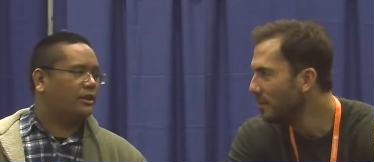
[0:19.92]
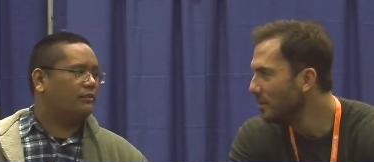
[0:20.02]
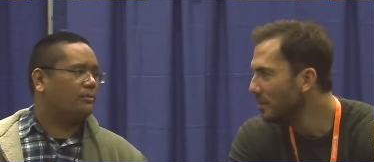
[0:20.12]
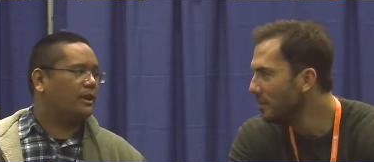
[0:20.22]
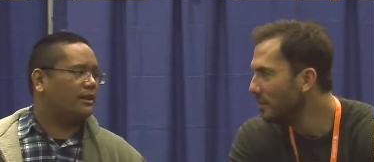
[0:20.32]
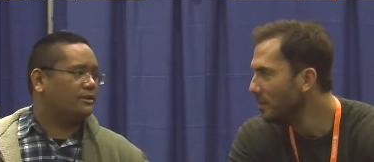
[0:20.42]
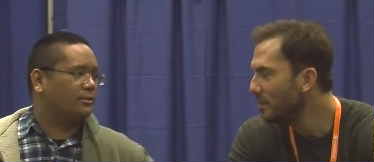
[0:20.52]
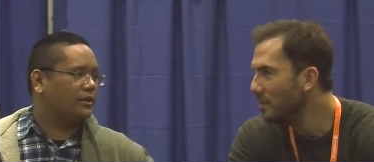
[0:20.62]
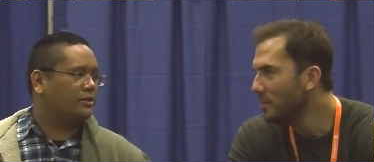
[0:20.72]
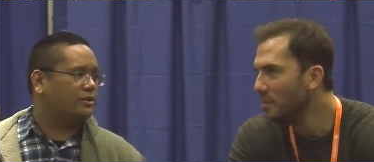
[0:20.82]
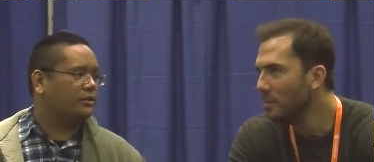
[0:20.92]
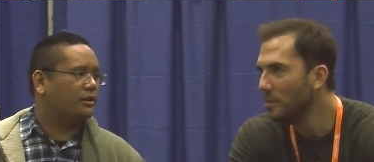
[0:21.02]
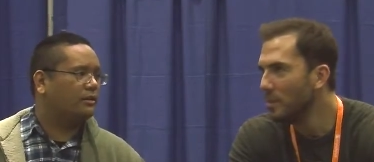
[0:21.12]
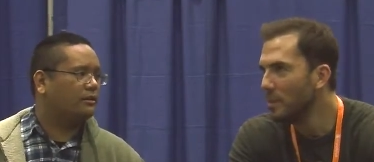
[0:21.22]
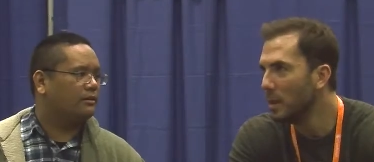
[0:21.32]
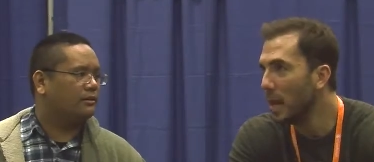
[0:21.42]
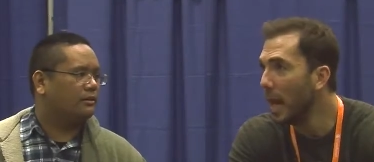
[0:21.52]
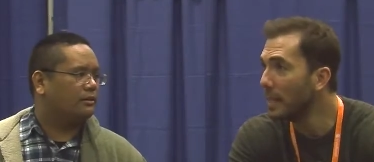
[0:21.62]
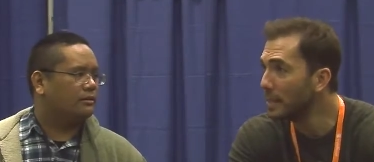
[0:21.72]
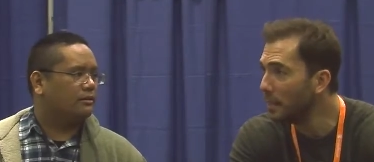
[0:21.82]
Speaker 1: have you been acting professionally?
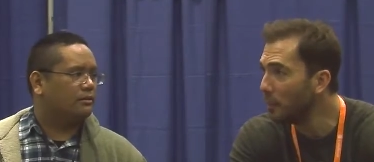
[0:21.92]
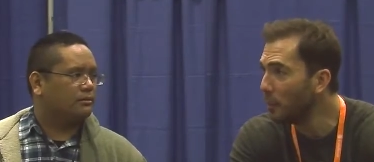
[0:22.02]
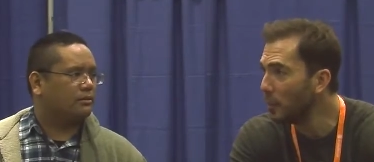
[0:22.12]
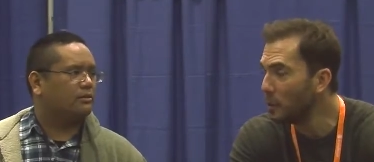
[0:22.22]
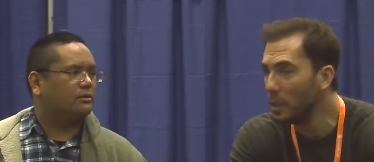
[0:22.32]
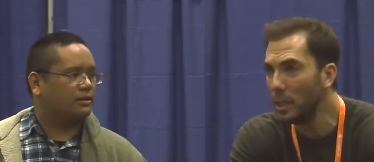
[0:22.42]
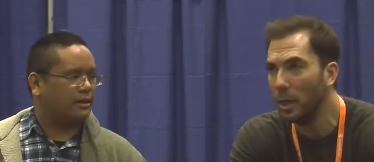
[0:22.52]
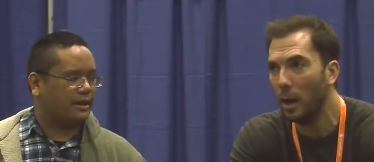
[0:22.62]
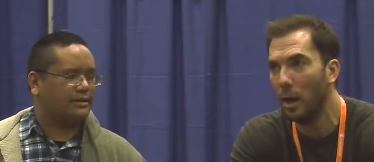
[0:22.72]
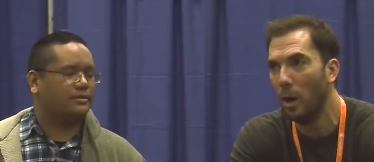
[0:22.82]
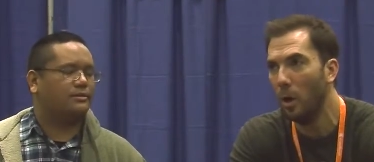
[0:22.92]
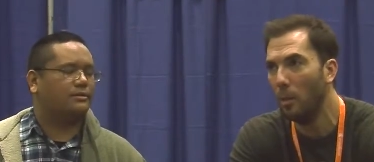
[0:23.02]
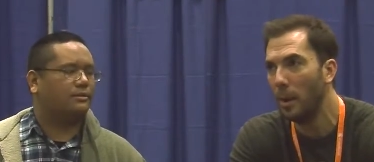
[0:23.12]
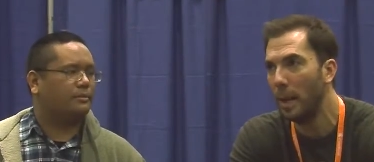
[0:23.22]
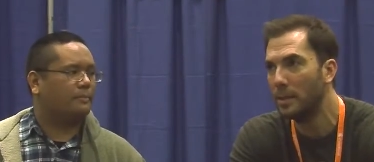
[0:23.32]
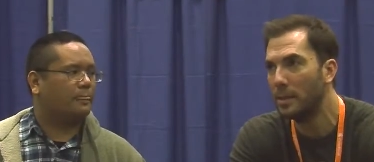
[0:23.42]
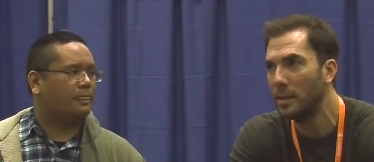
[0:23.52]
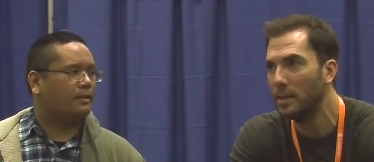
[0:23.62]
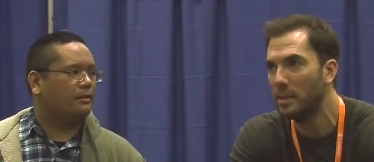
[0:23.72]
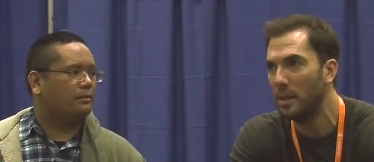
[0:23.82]
Speaker 2: Acting professionally? Oh man,
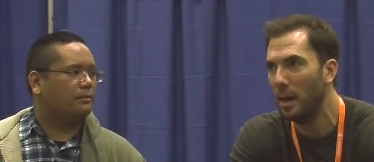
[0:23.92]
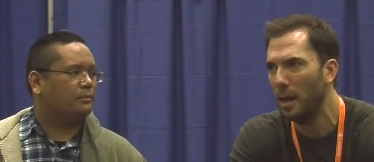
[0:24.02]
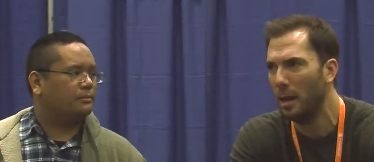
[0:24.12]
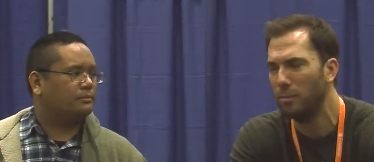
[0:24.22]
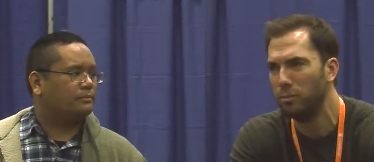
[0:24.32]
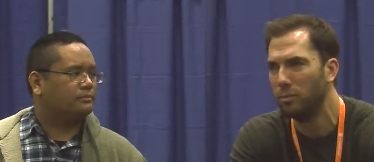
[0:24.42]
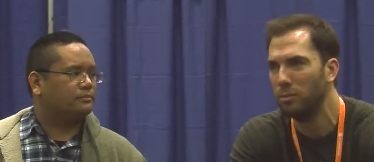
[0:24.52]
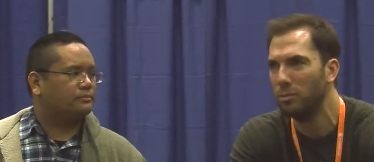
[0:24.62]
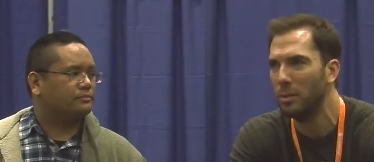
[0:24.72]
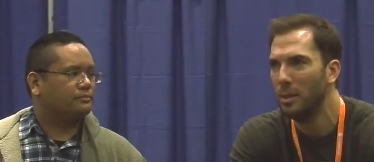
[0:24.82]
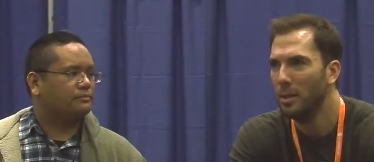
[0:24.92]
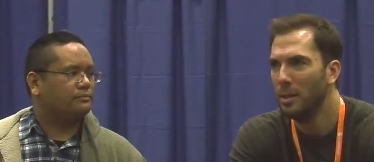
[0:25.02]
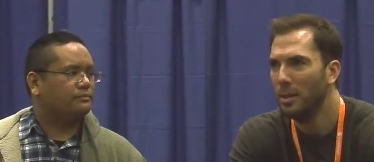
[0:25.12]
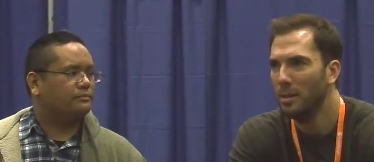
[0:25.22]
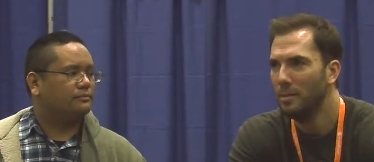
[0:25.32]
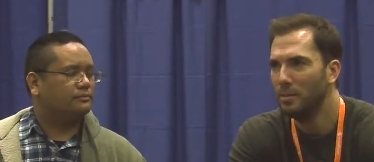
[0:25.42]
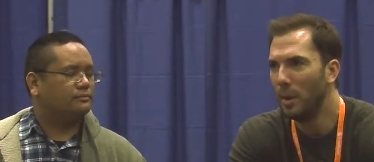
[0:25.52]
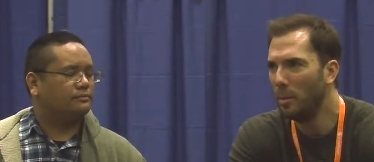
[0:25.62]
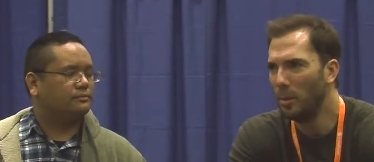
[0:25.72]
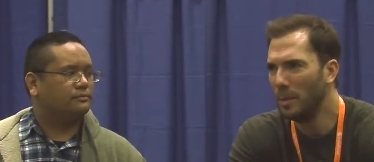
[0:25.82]
since uh,
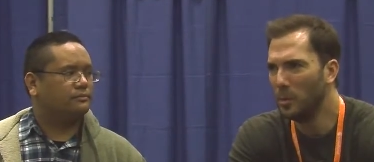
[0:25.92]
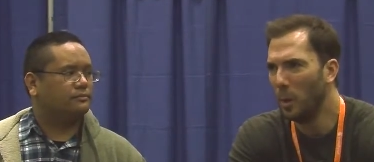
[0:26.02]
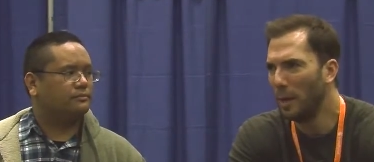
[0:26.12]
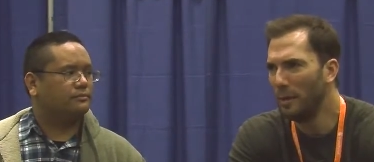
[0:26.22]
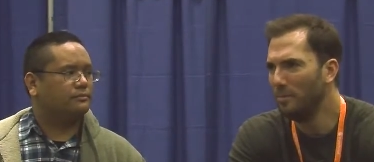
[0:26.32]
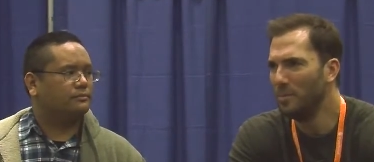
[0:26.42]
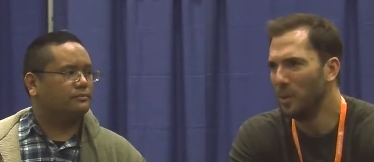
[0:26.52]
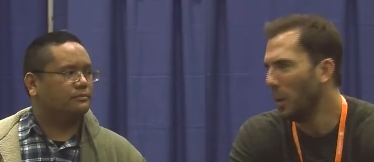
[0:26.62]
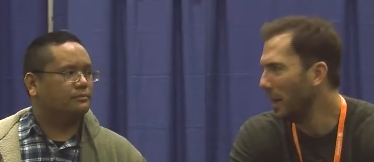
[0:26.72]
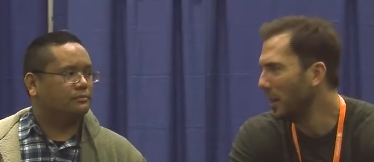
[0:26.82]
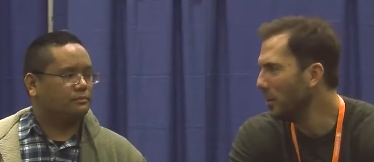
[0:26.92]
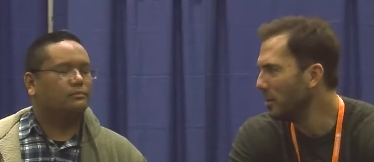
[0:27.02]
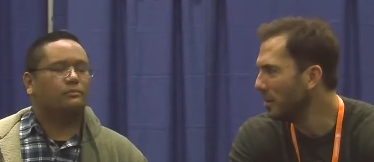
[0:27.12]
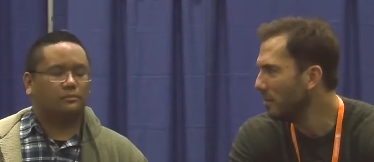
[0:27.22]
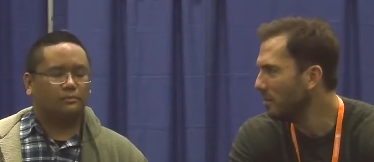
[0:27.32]
probably 20, 20 years.